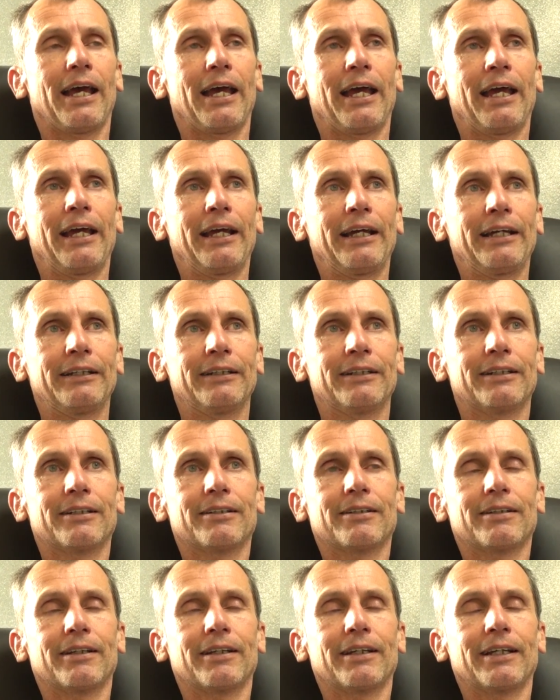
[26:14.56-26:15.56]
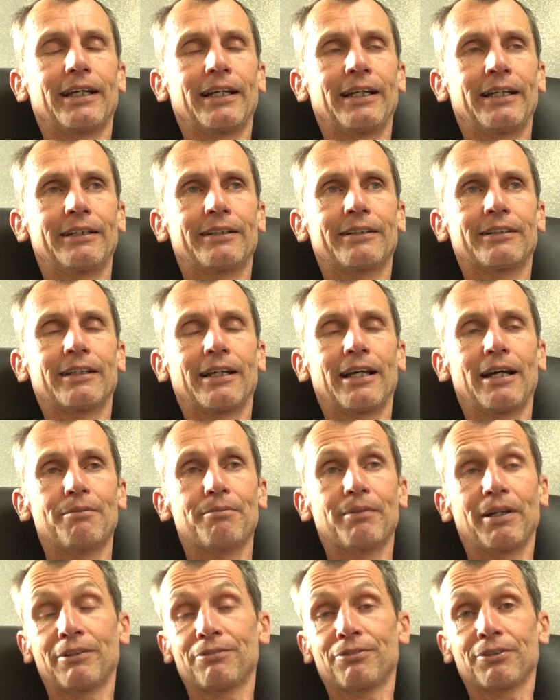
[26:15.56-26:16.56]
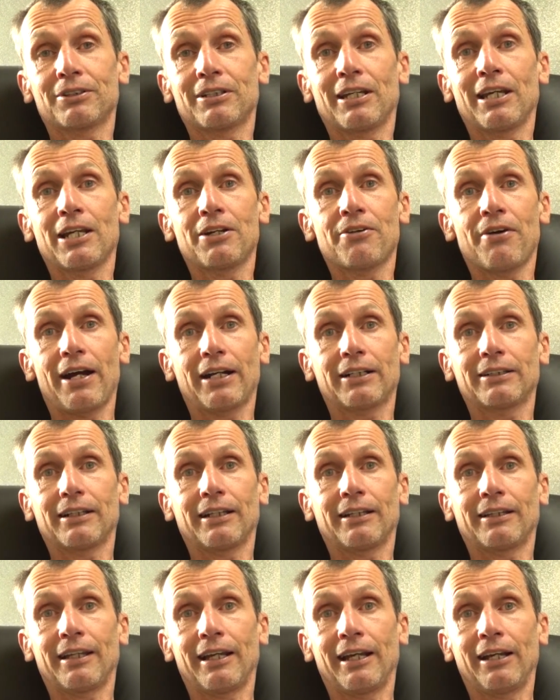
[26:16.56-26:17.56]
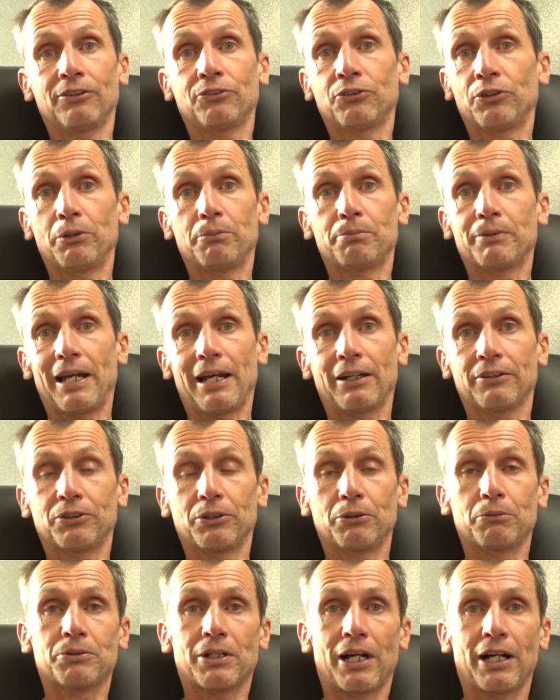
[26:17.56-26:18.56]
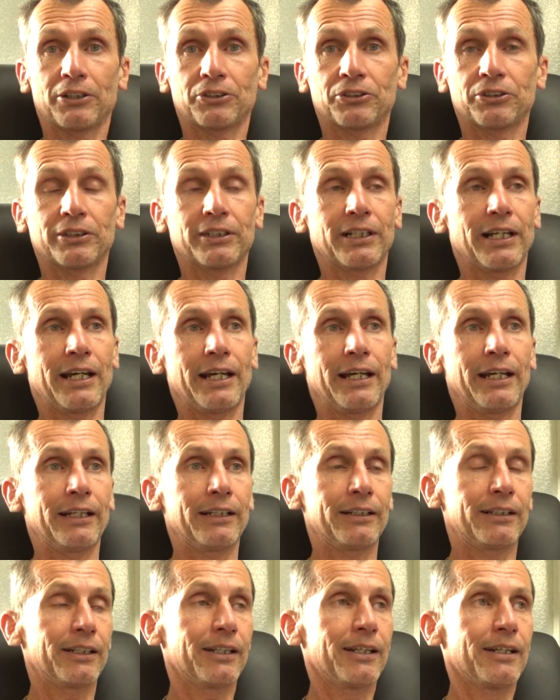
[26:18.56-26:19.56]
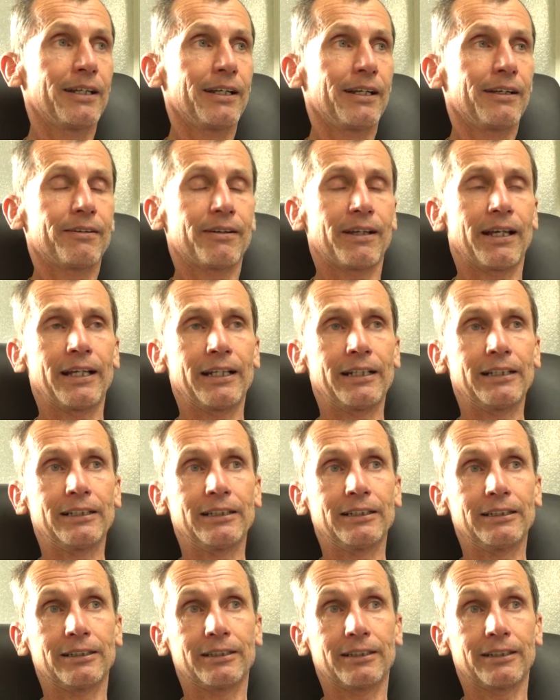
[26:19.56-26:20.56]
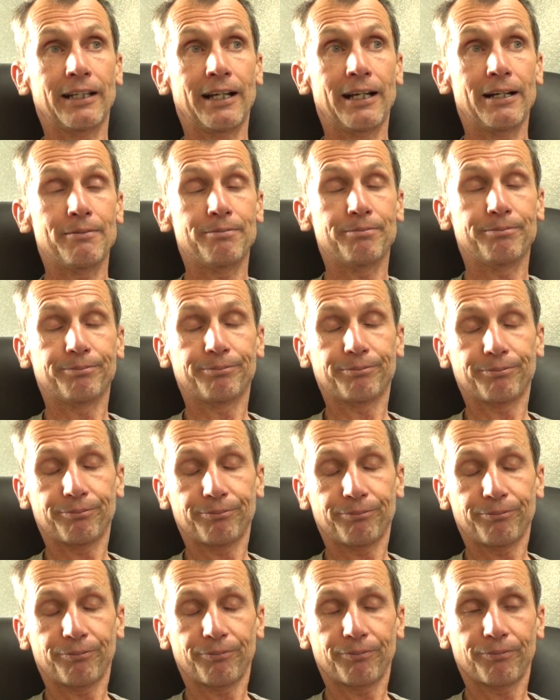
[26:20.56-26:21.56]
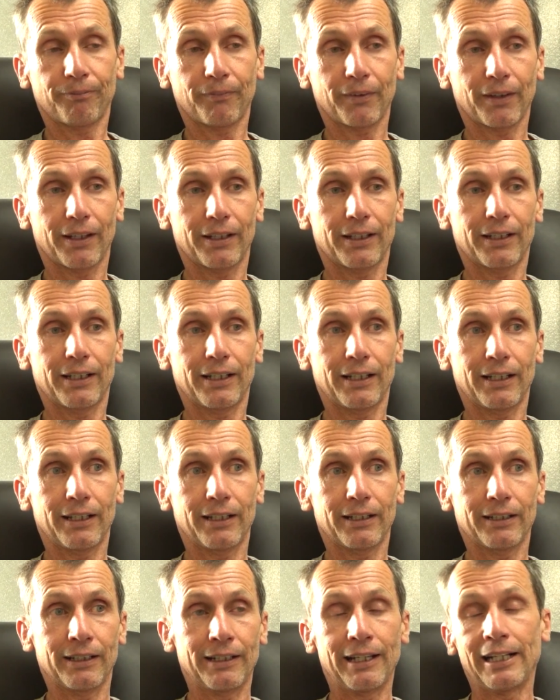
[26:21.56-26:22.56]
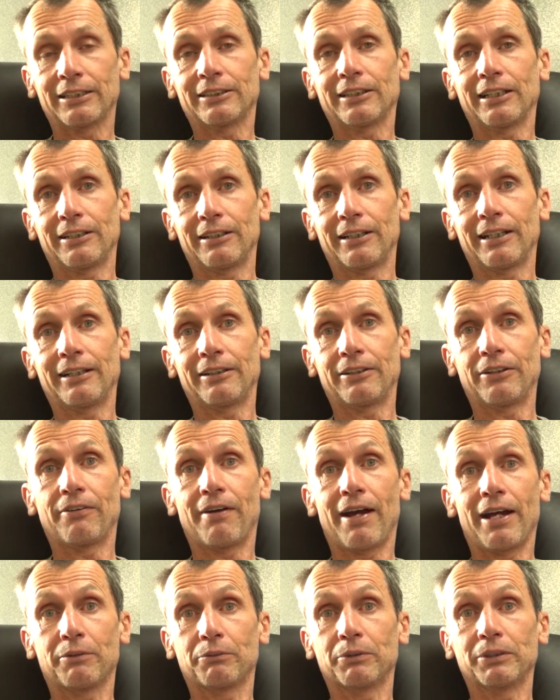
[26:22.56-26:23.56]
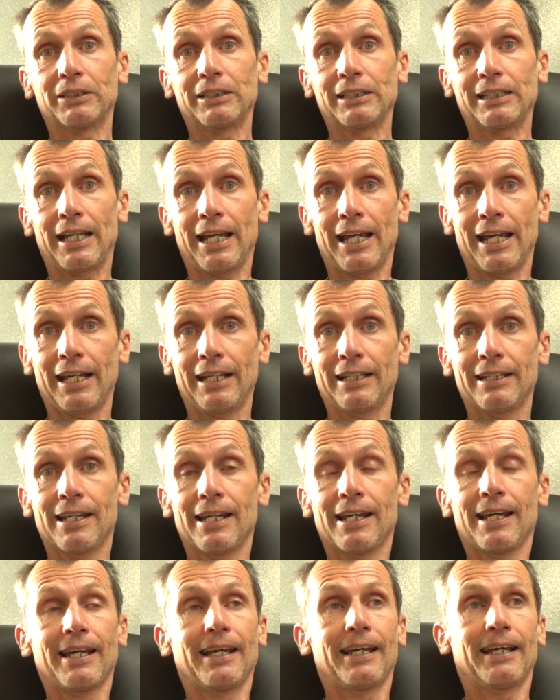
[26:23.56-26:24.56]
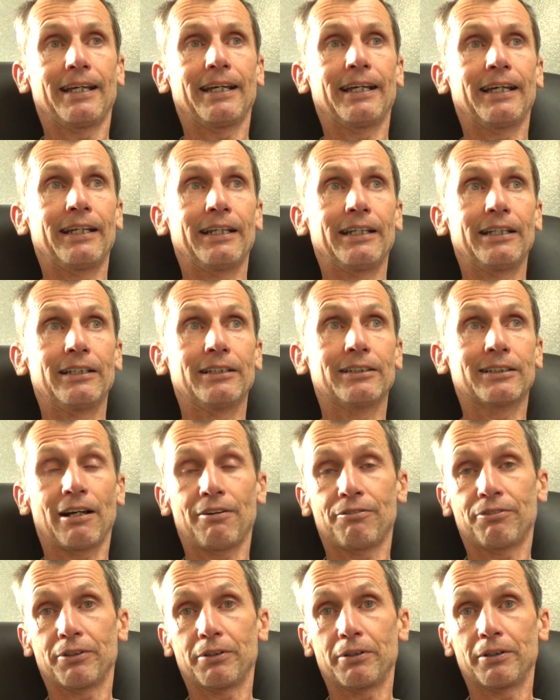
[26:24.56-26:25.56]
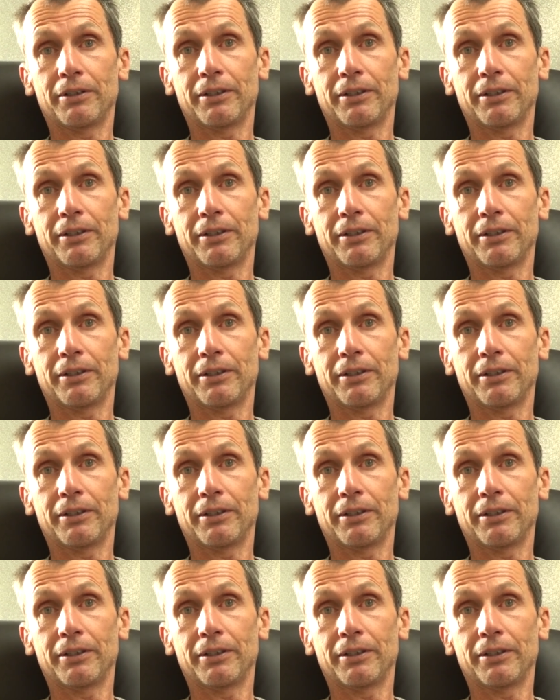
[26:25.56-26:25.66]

and it fatigue cracked at the head tube down tube junction, and he's the next thing to hit the ground was his head. He suffered